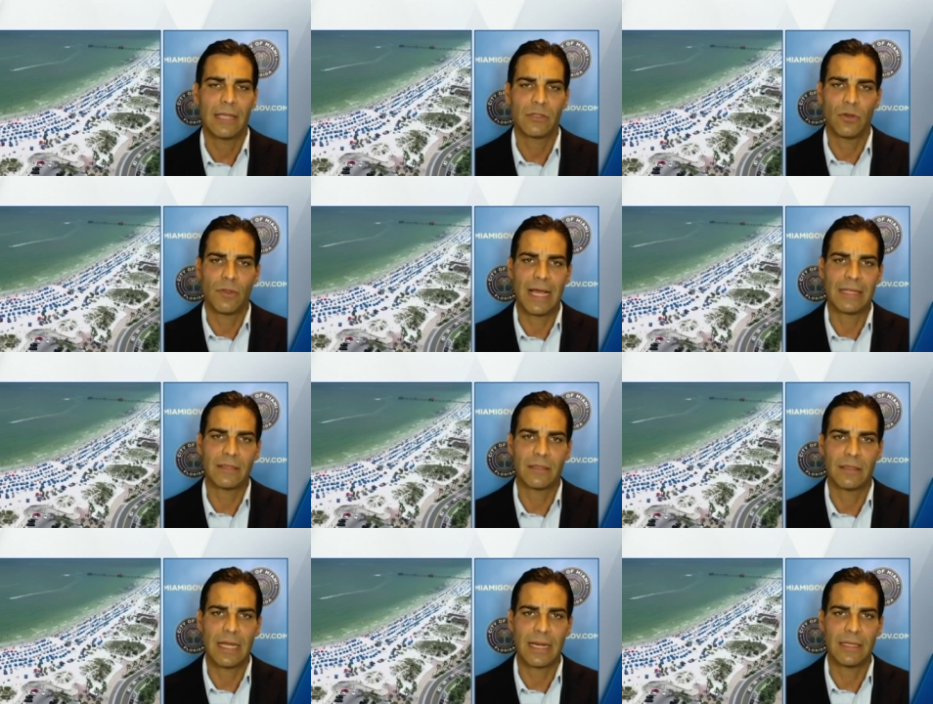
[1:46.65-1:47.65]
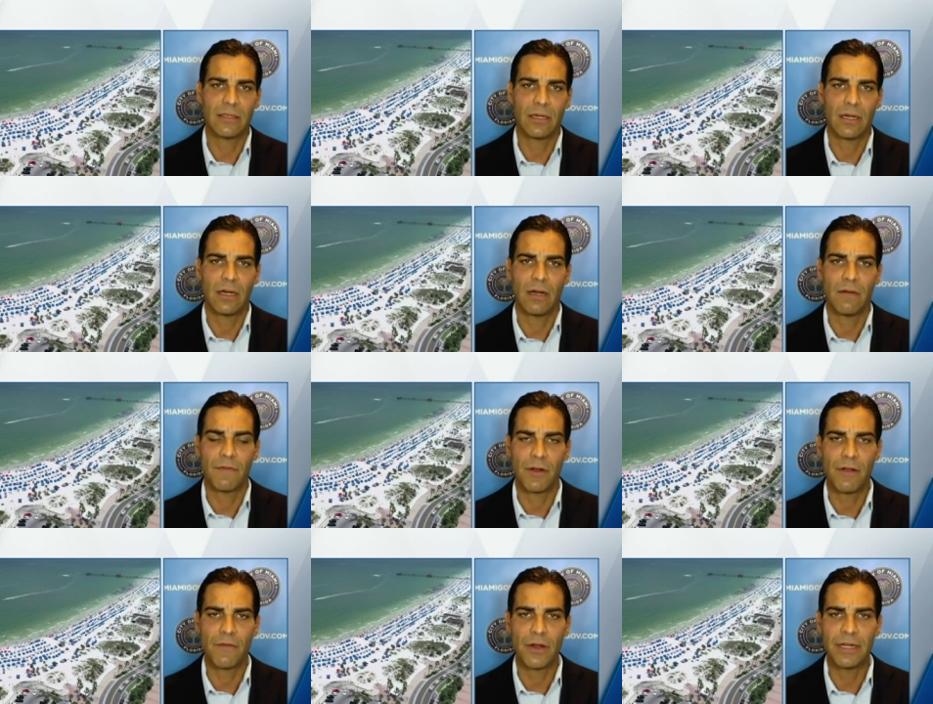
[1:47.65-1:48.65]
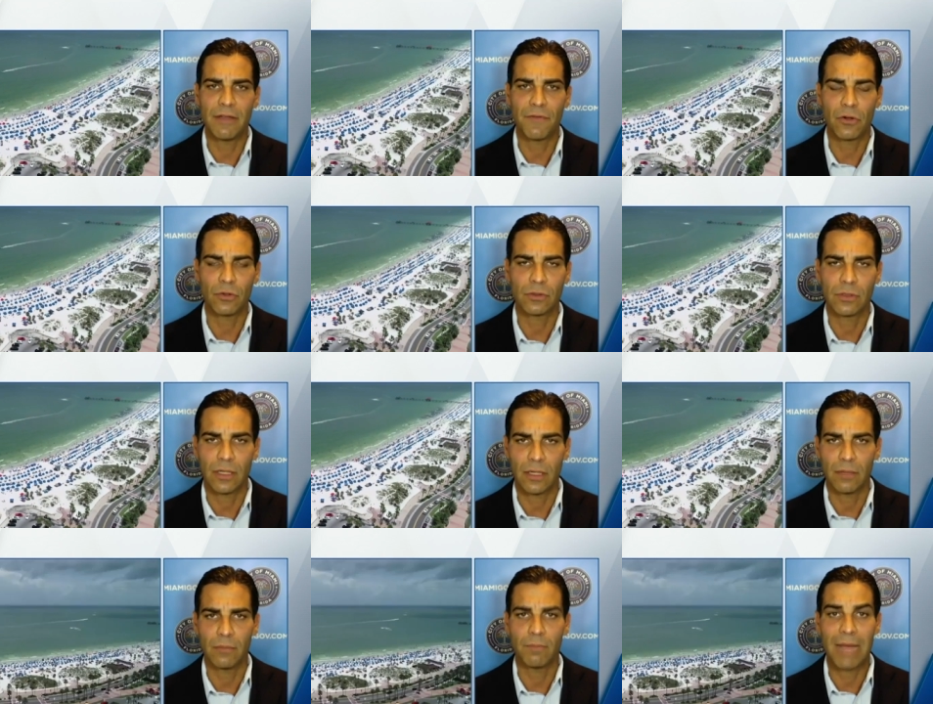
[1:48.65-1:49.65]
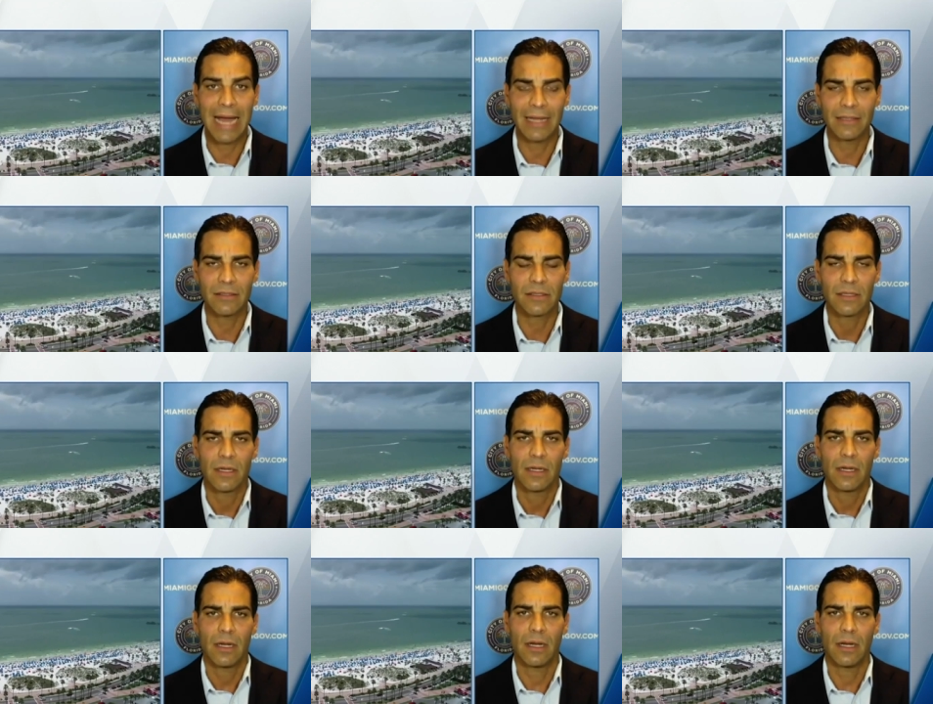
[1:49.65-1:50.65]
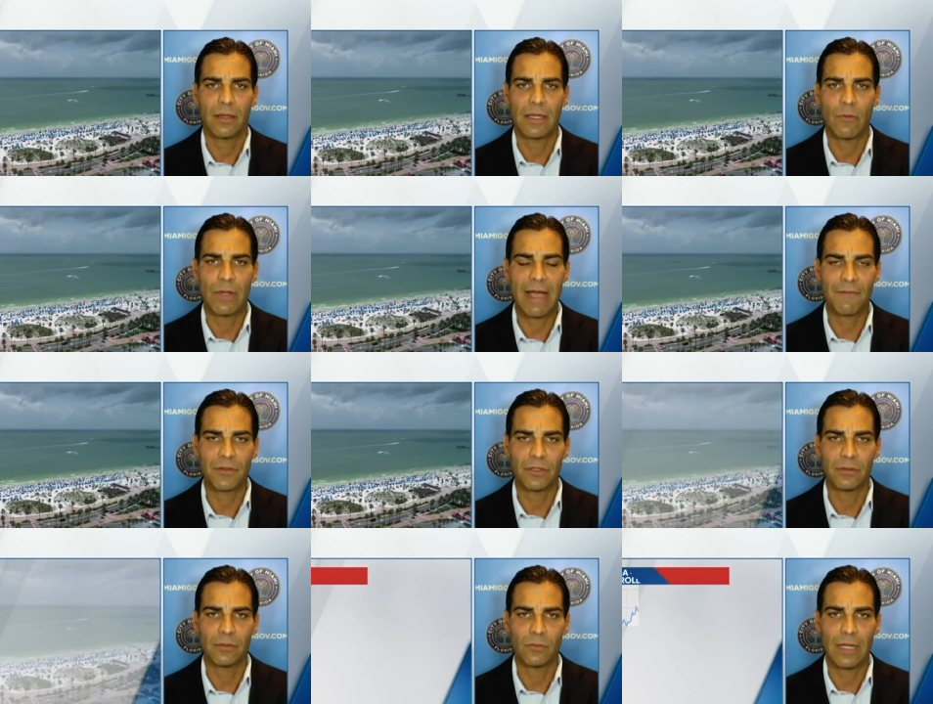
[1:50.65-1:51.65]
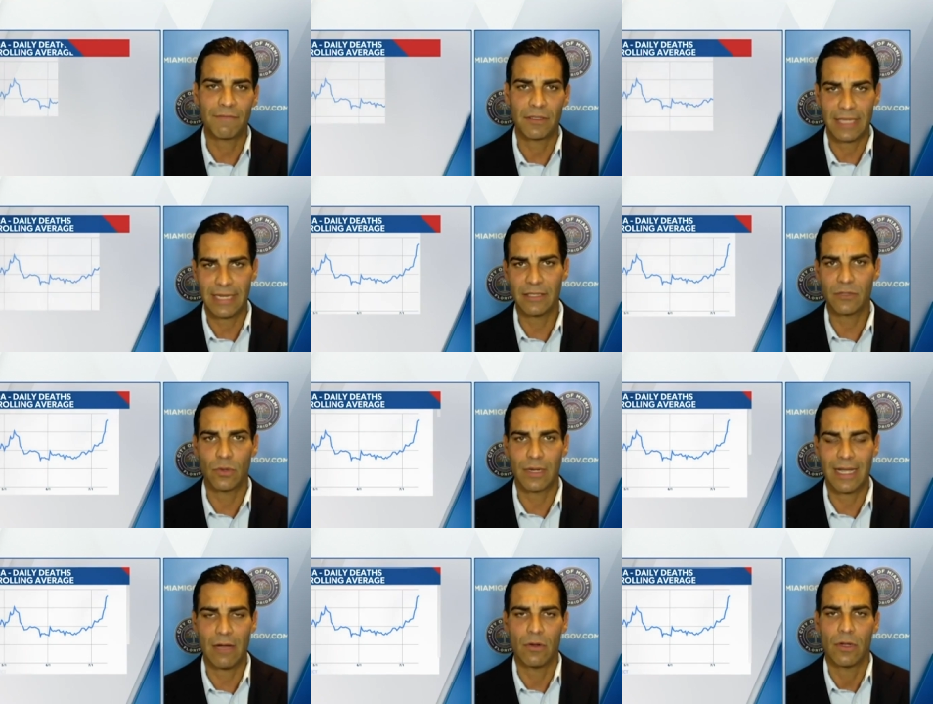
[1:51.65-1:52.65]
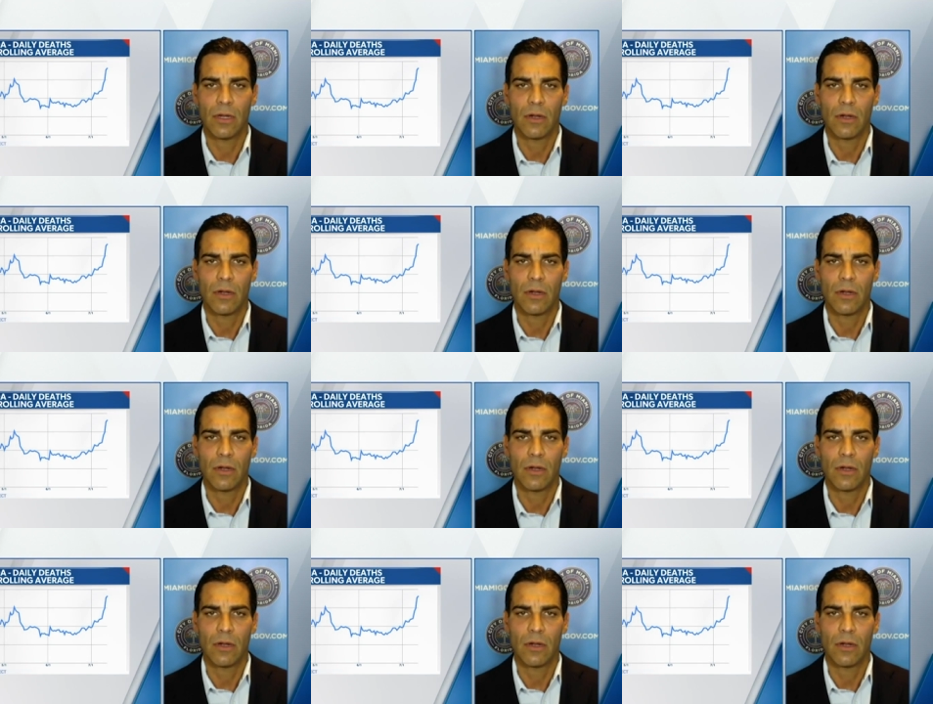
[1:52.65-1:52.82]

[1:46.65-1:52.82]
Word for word: and so that's that is a, a very very difficult uh, balance uh, that we have to we have to take into account.